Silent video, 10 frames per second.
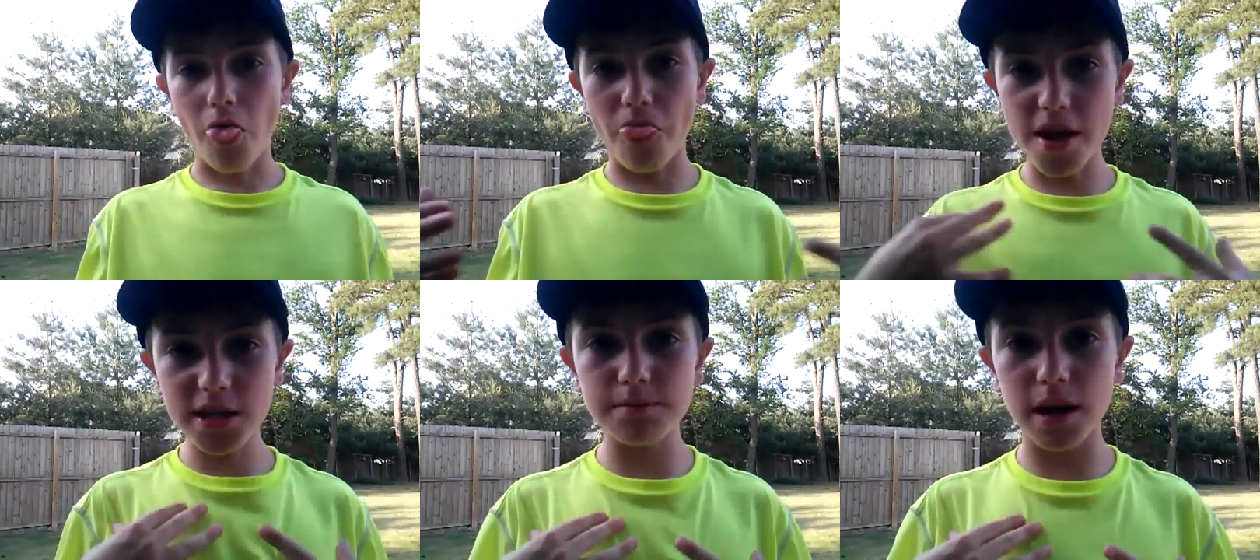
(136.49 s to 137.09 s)

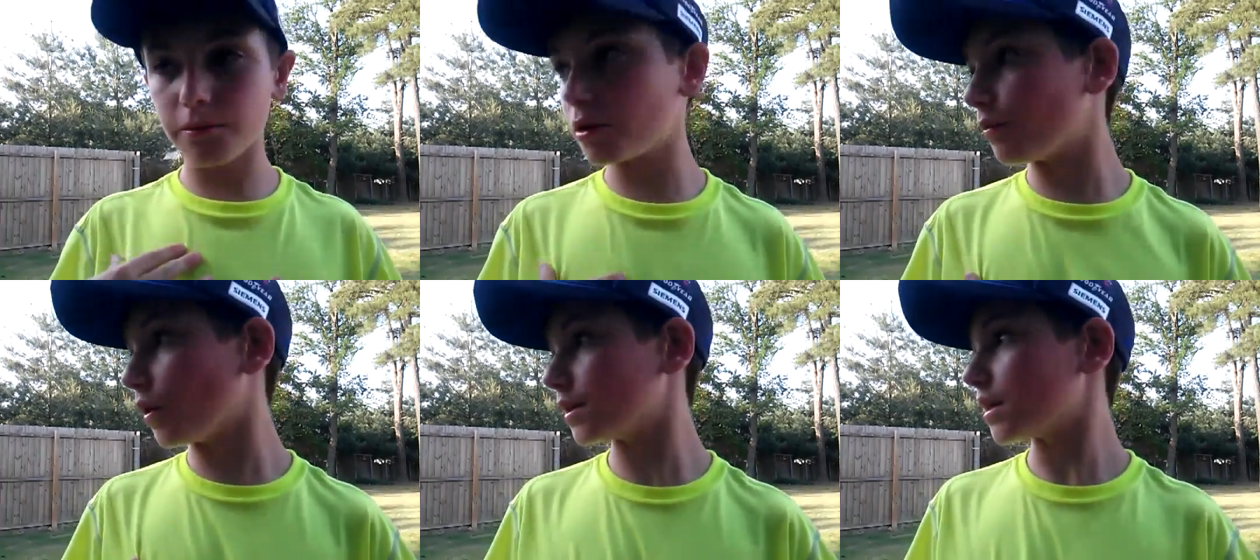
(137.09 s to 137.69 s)
This is my real
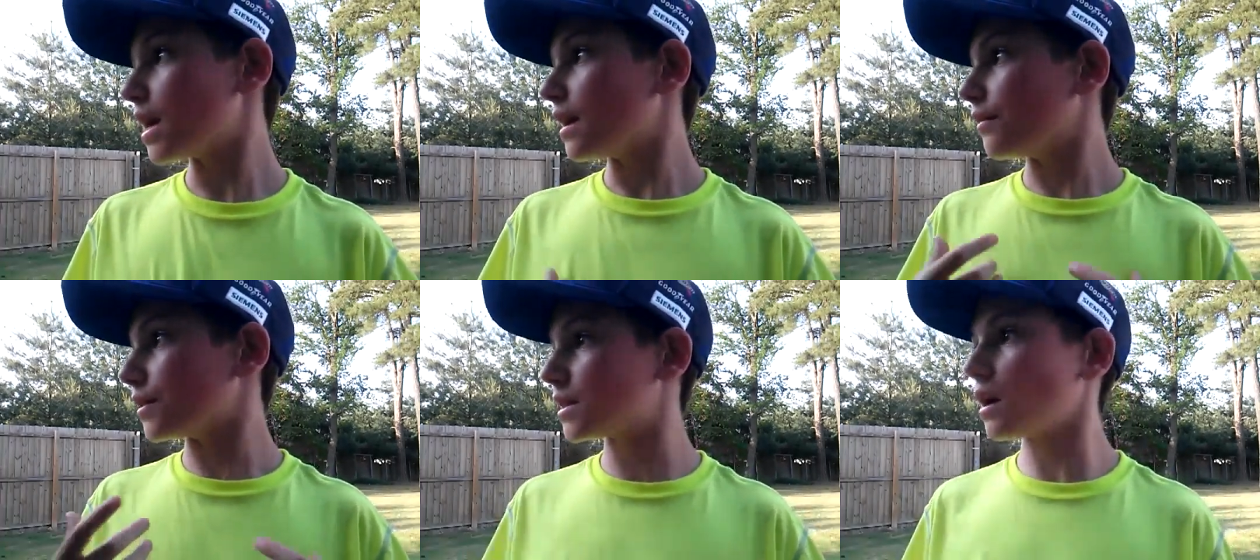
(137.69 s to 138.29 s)
voice.
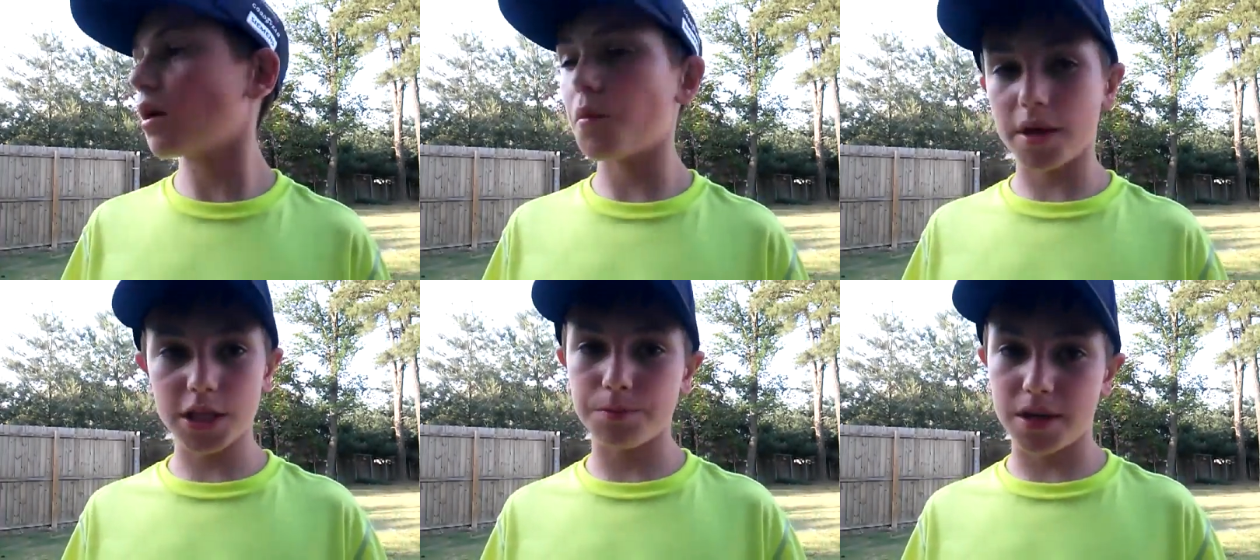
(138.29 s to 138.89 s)
This is how I
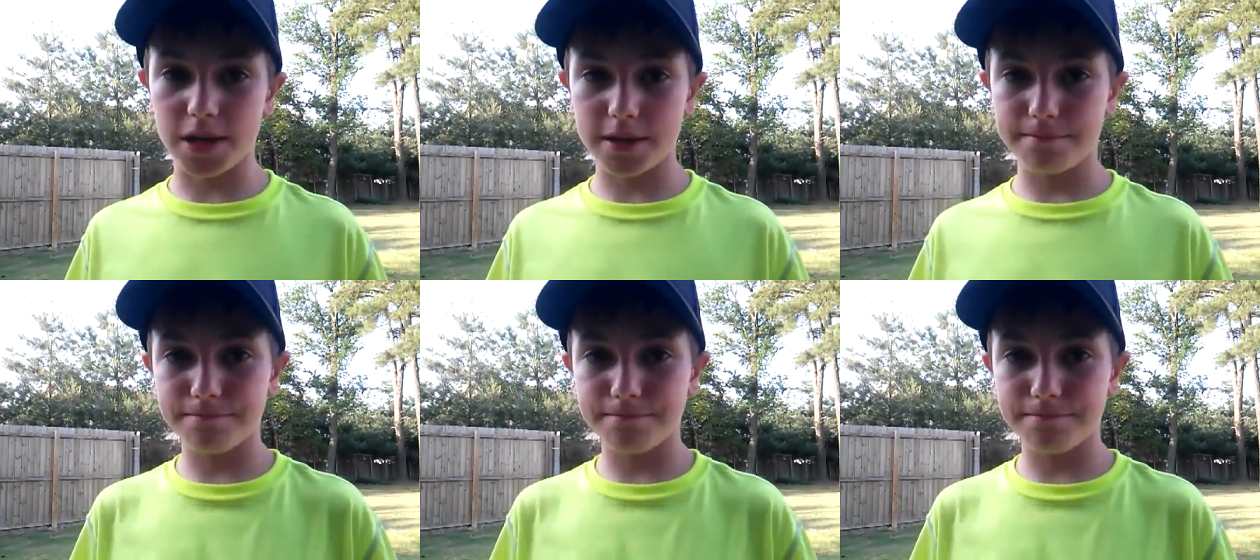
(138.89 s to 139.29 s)
really speak.